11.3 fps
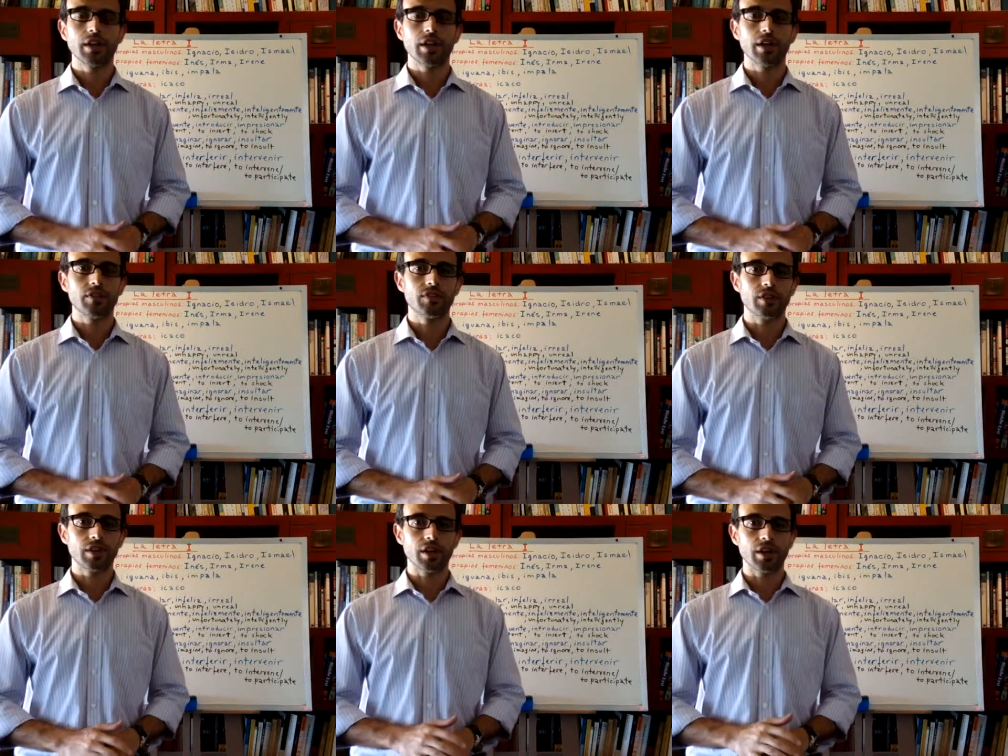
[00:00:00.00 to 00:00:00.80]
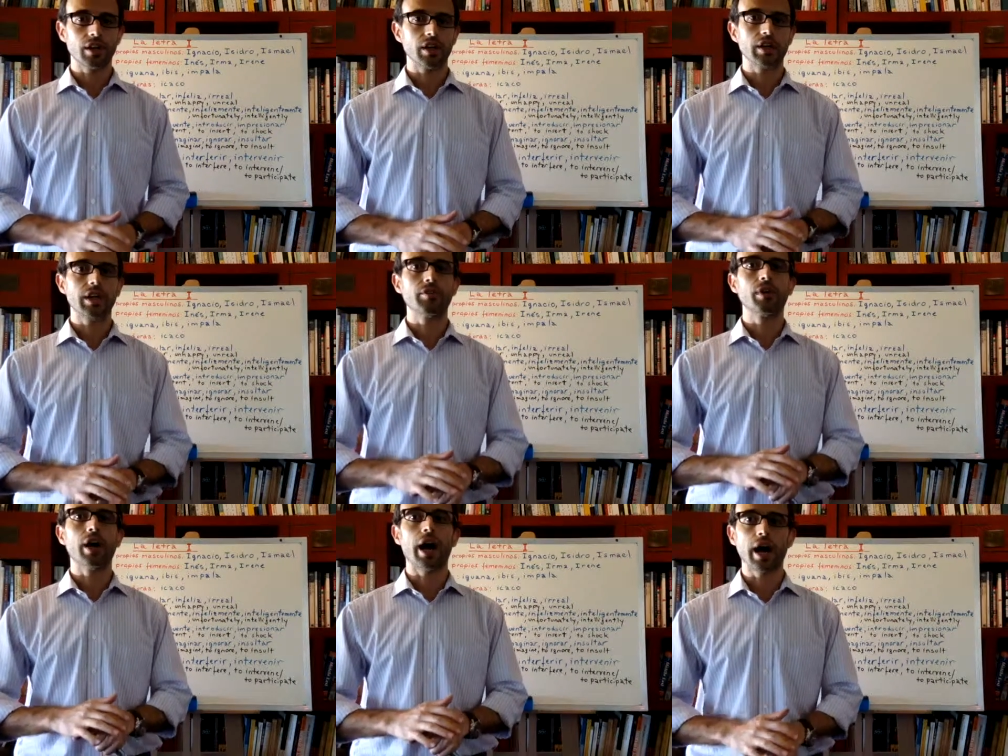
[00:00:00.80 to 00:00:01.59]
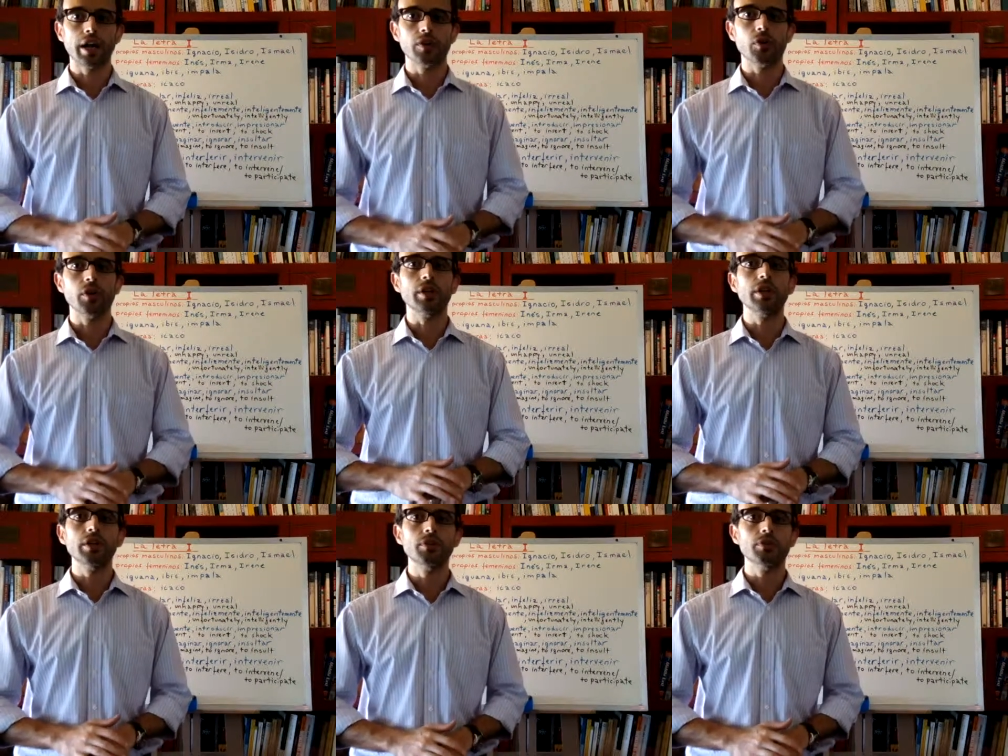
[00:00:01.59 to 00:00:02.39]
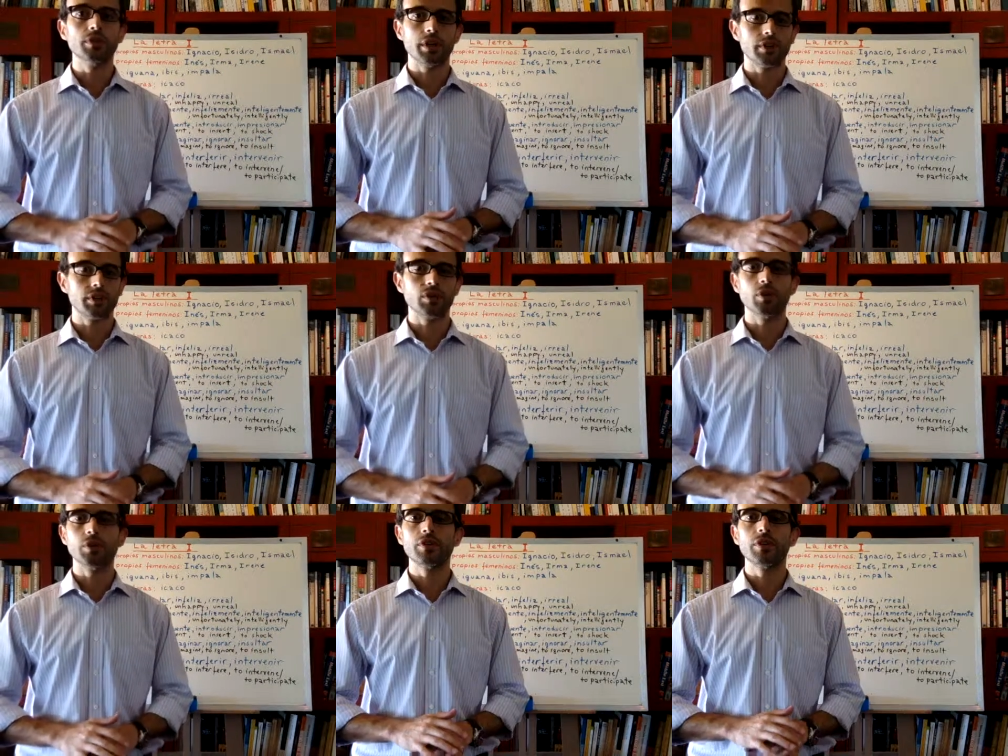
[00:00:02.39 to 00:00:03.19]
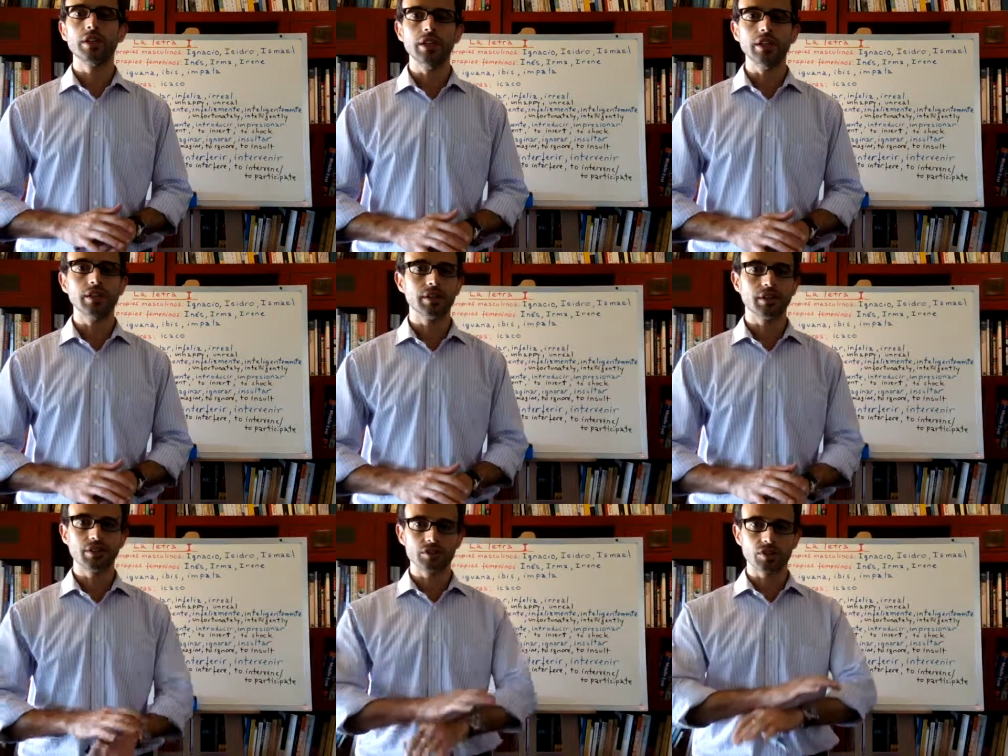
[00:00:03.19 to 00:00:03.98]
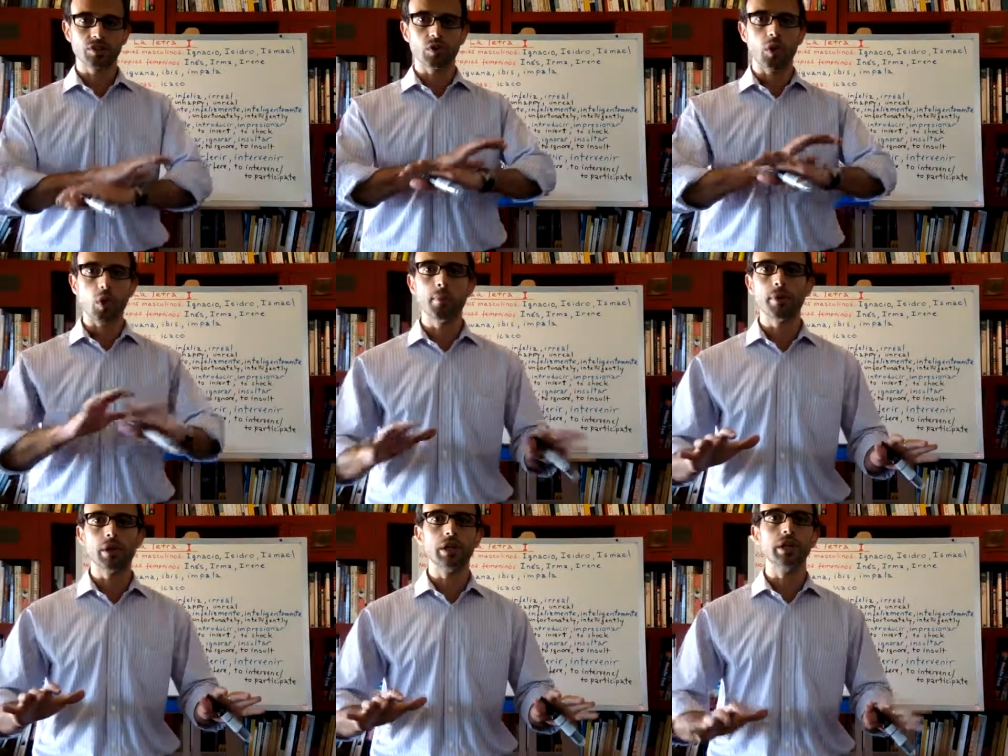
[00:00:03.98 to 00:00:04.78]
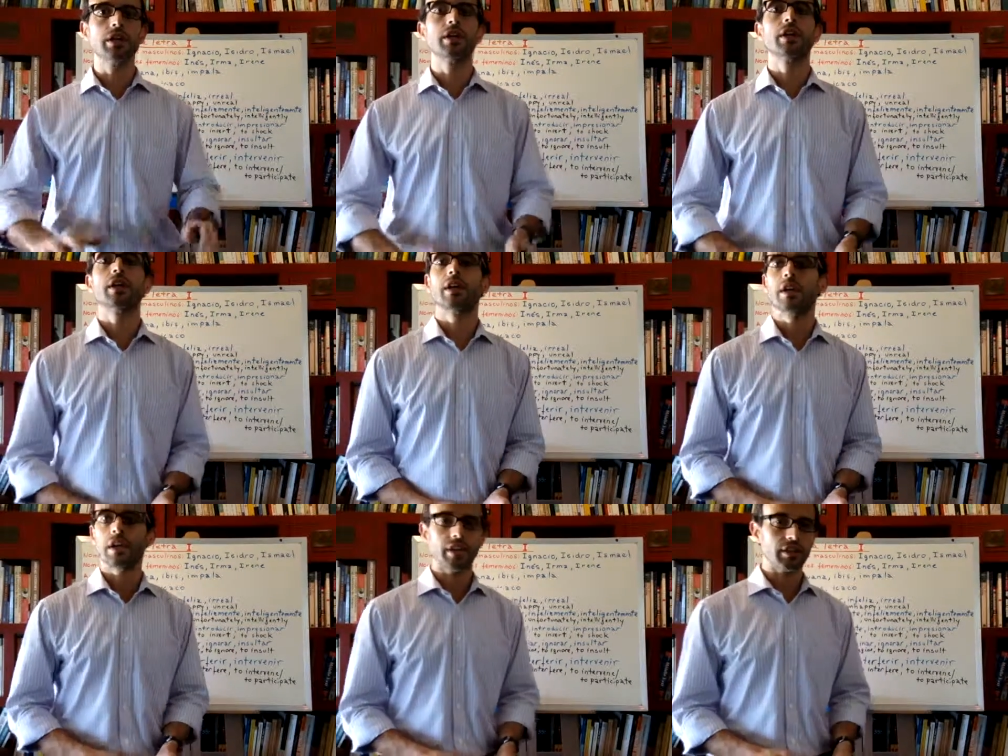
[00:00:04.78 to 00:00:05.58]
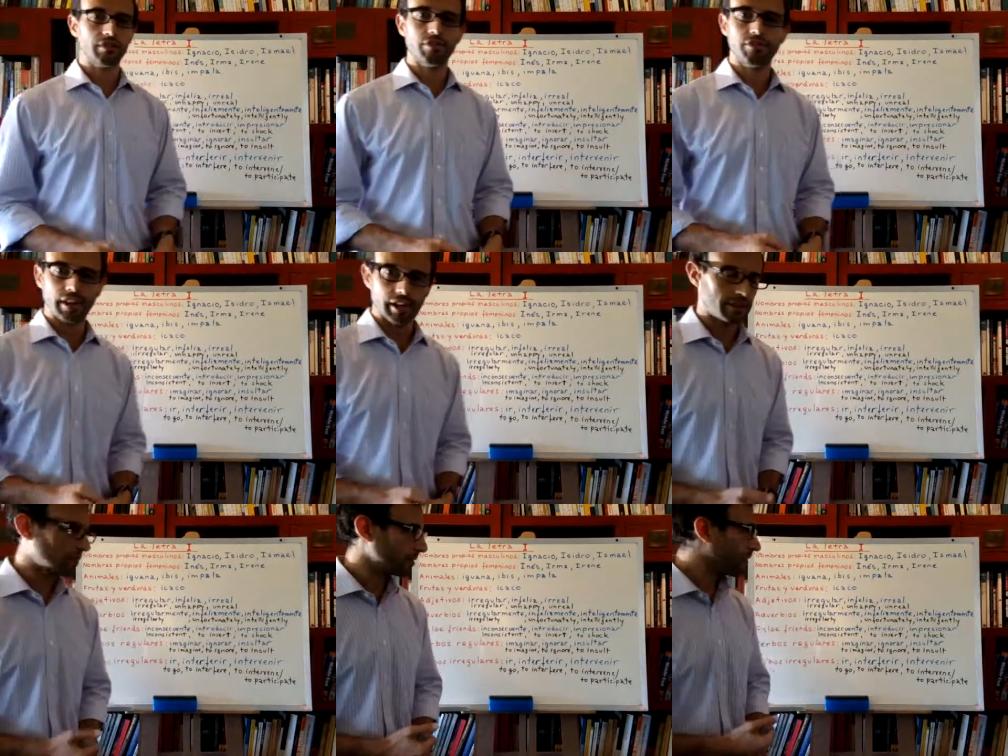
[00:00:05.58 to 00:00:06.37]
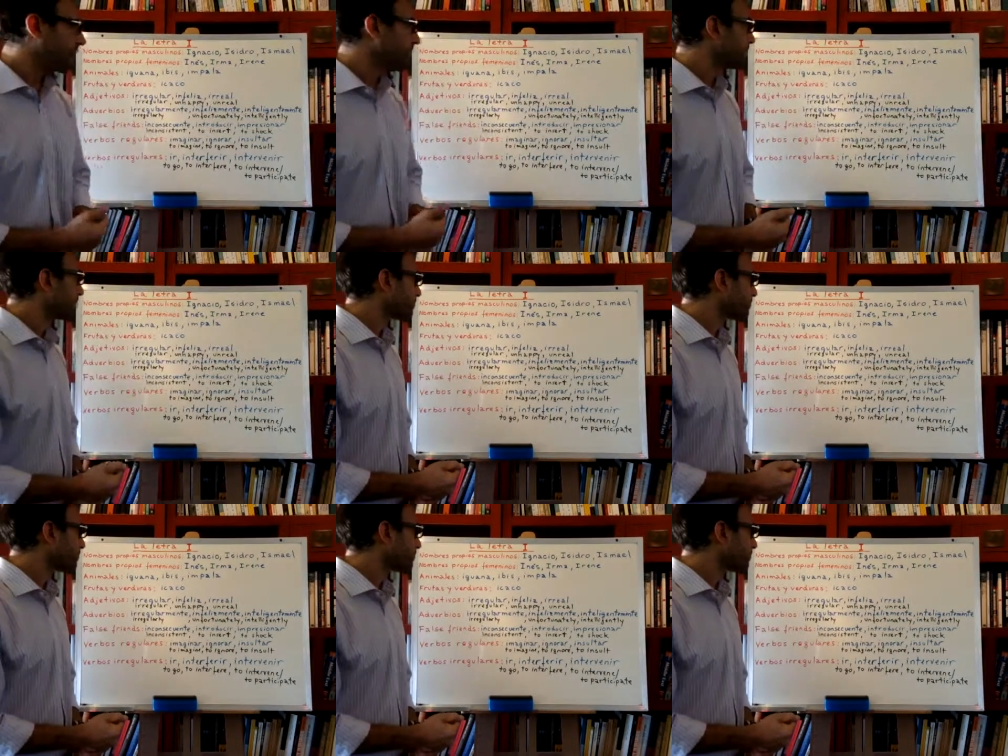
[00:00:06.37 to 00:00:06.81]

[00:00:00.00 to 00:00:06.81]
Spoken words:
It's never I or U, it's always E, just openly and flat, okay?